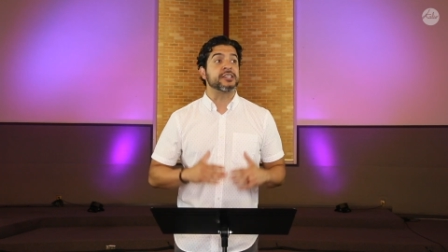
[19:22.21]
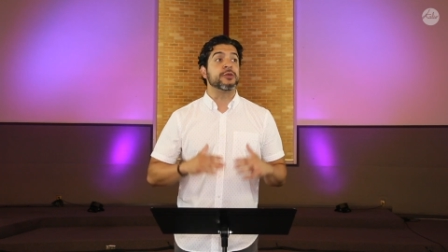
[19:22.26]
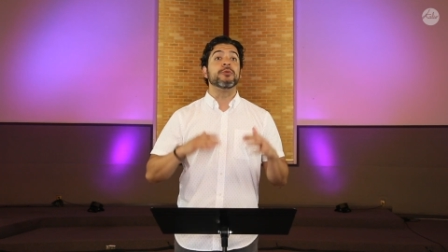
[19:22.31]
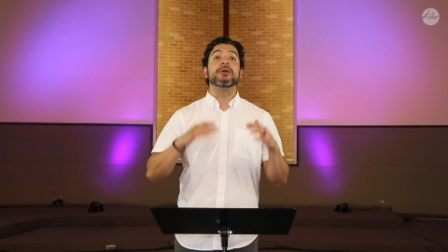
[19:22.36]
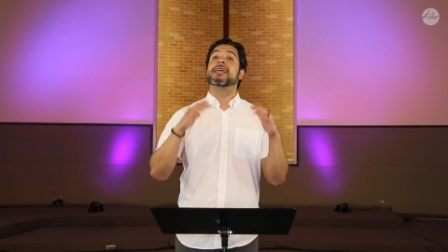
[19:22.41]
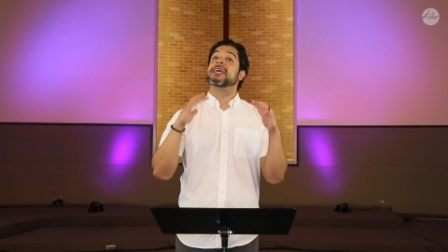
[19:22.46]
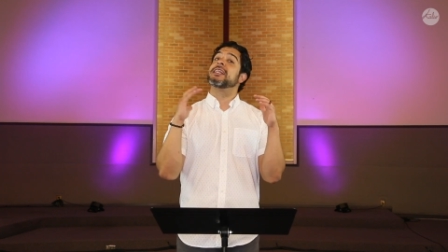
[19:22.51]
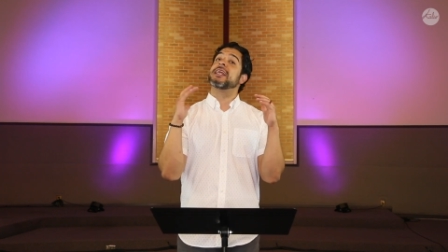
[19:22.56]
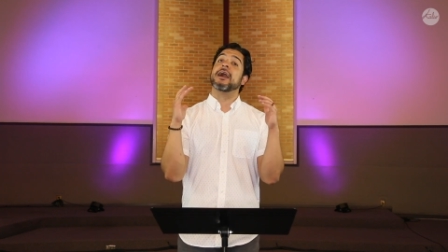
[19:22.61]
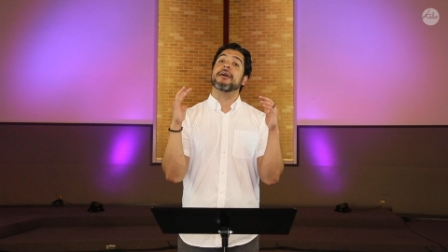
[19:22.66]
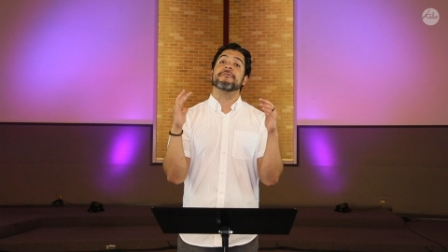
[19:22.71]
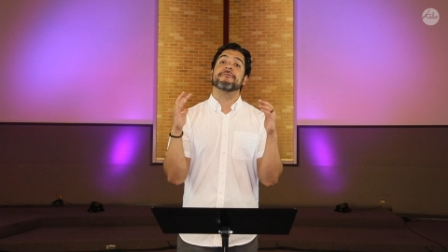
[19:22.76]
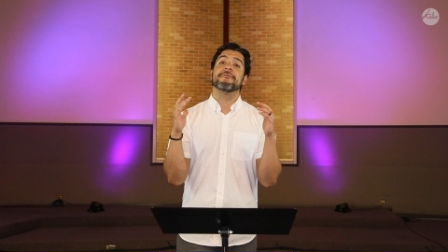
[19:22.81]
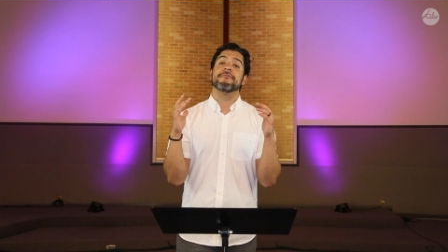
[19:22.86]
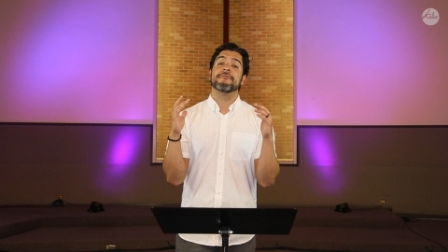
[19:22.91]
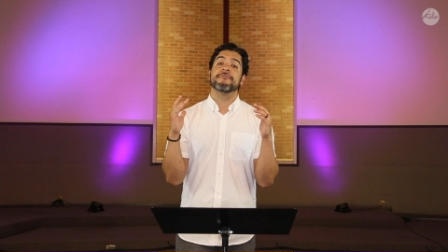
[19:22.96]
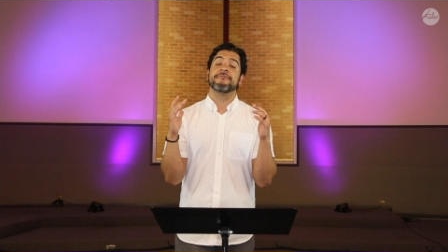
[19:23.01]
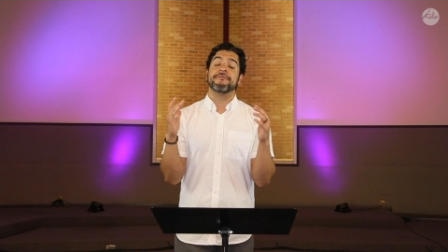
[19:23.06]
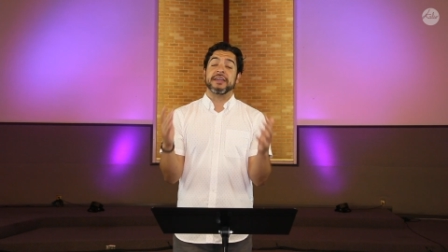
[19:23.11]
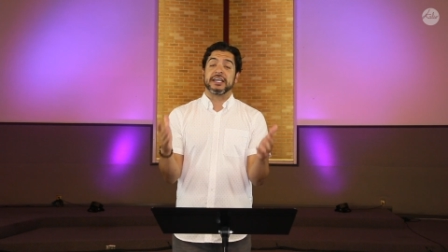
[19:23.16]
And we cannot
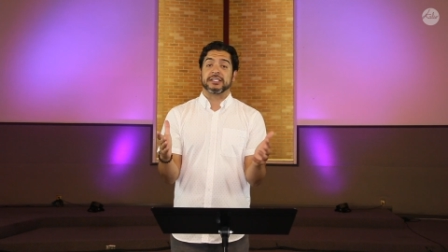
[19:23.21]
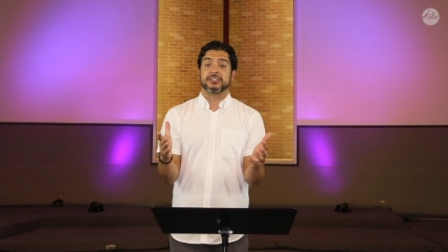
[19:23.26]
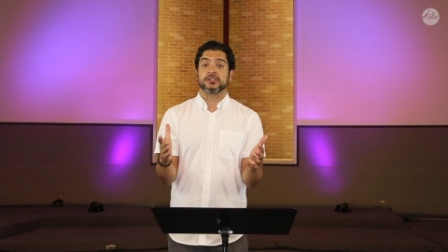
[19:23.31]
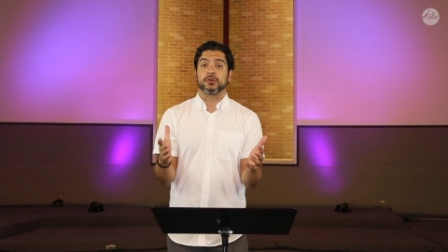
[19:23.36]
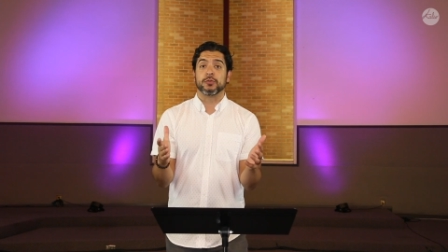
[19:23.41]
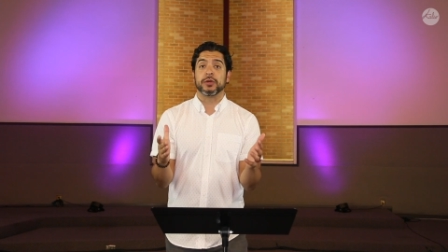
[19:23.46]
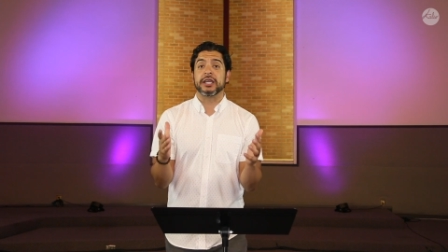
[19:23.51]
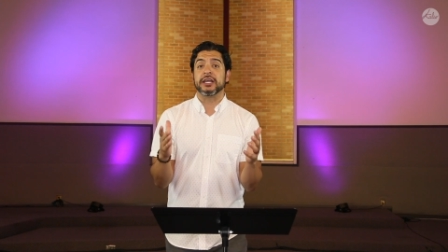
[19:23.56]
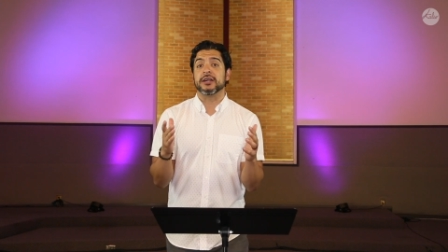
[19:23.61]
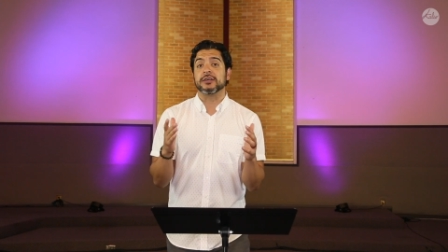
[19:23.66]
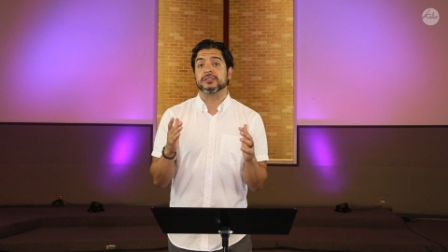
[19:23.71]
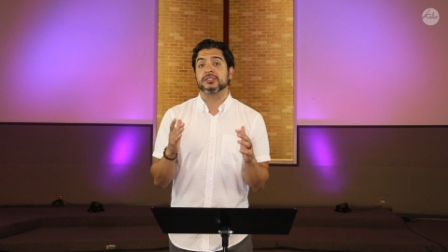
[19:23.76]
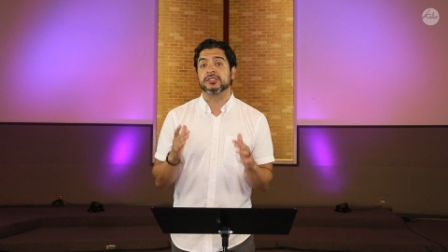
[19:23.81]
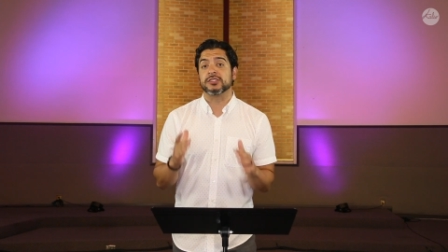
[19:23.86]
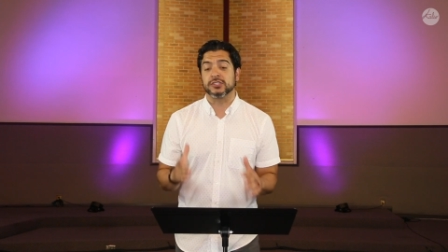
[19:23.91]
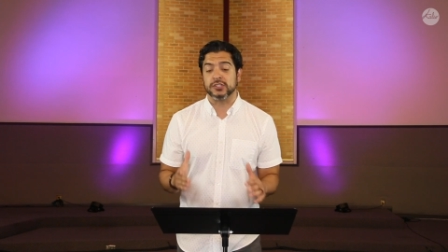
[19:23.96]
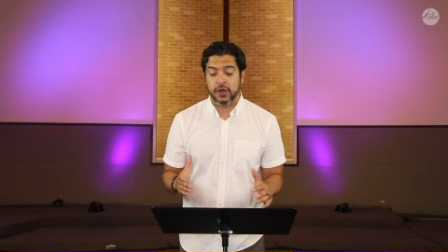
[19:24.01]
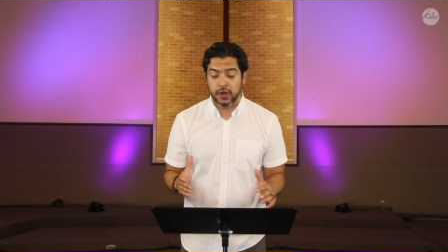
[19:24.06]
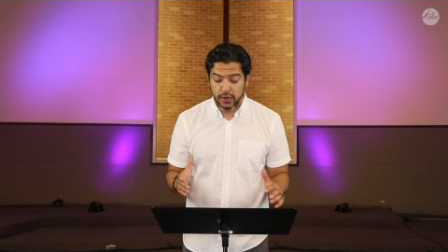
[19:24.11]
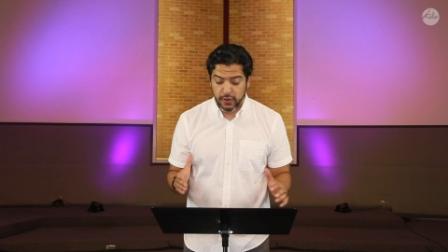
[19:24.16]
fix or we cannot
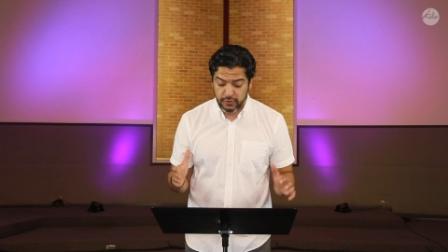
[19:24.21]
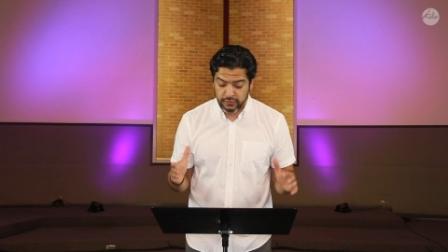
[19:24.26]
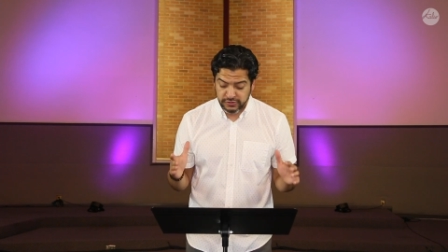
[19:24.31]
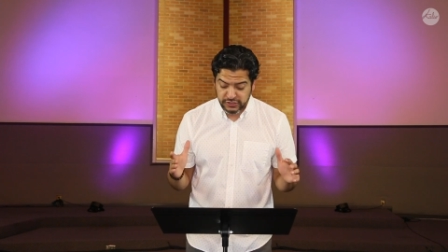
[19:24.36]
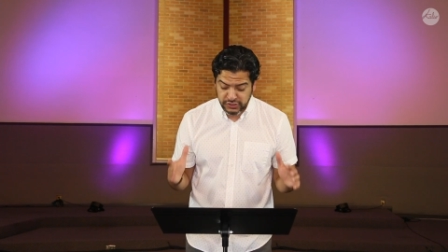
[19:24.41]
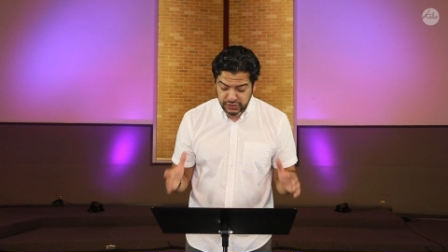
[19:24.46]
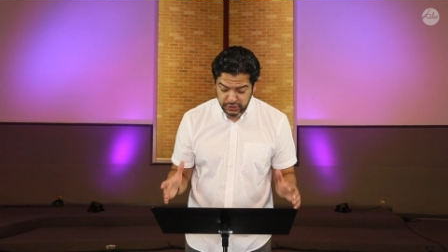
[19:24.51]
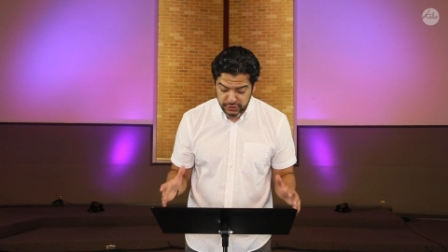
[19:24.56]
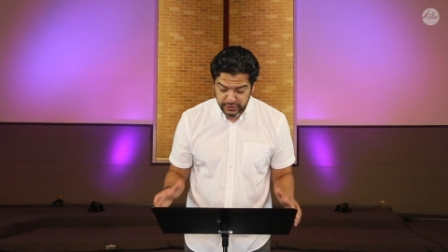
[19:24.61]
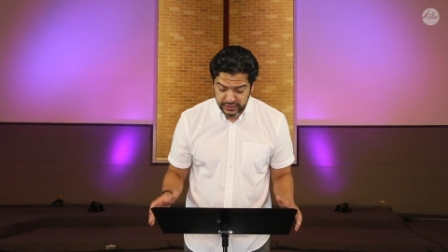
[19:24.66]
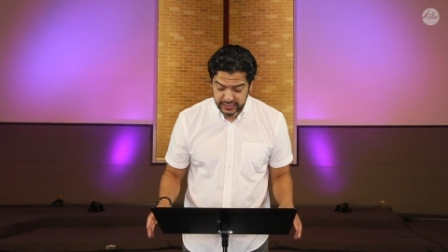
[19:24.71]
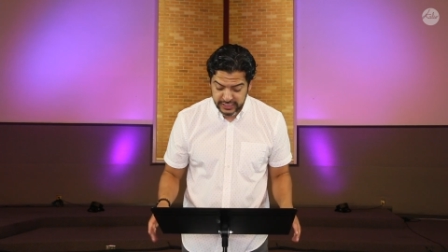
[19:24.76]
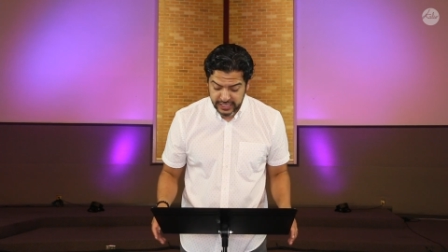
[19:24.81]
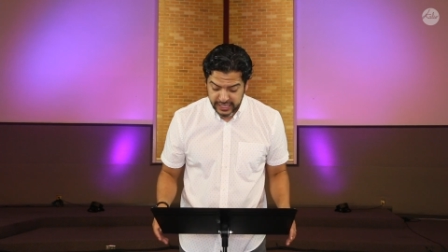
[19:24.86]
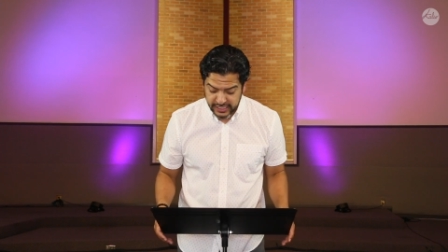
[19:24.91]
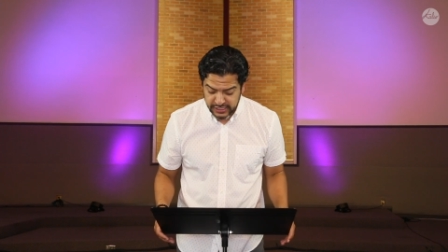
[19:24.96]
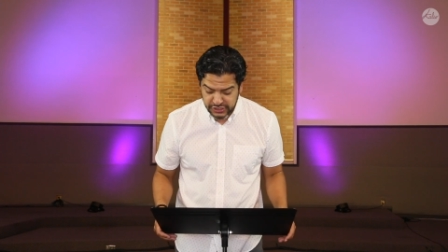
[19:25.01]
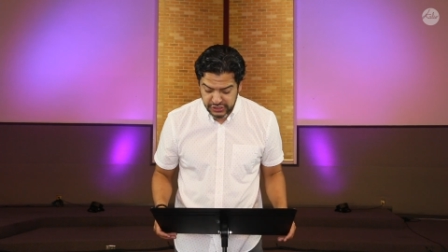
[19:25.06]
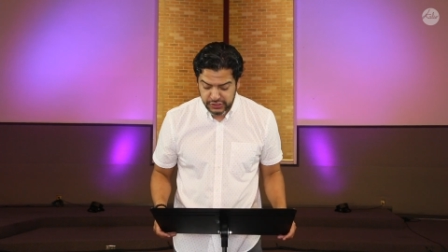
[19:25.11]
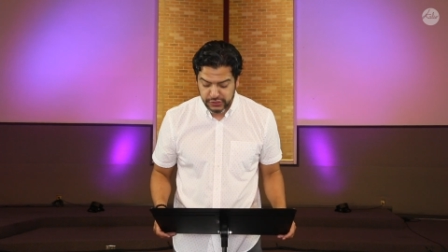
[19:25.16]
solve certain
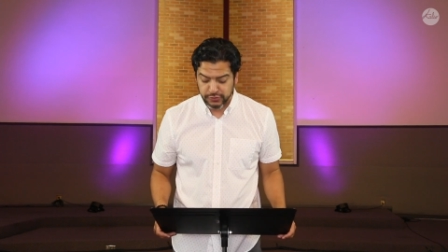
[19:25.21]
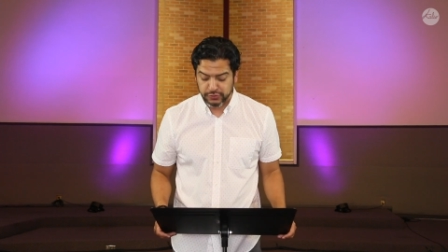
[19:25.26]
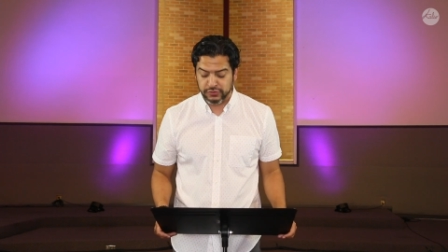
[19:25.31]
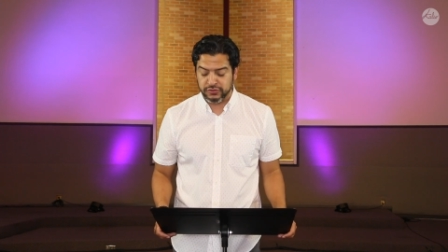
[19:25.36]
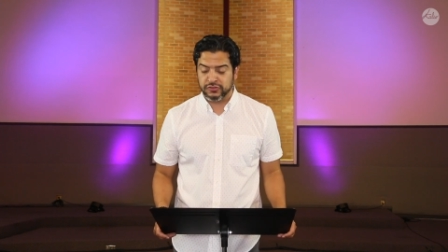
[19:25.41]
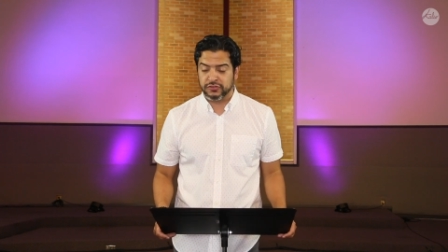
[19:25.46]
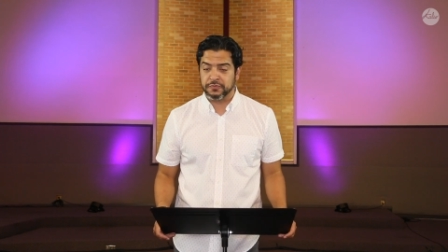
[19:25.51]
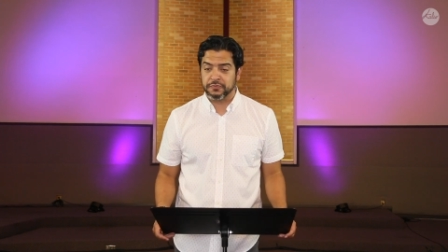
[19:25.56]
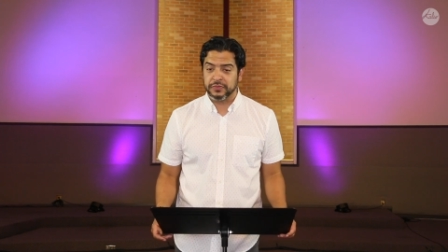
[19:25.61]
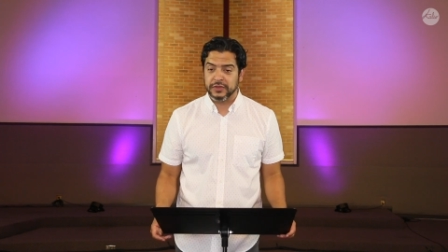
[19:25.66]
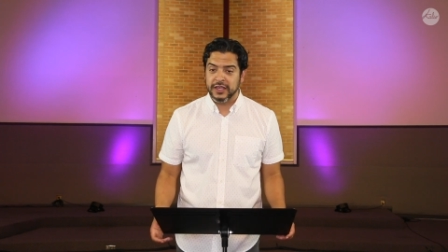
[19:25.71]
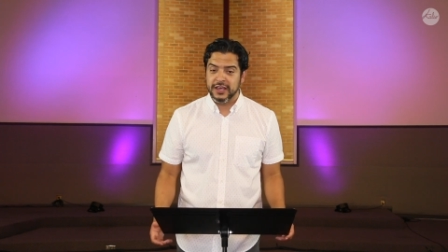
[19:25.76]
issues.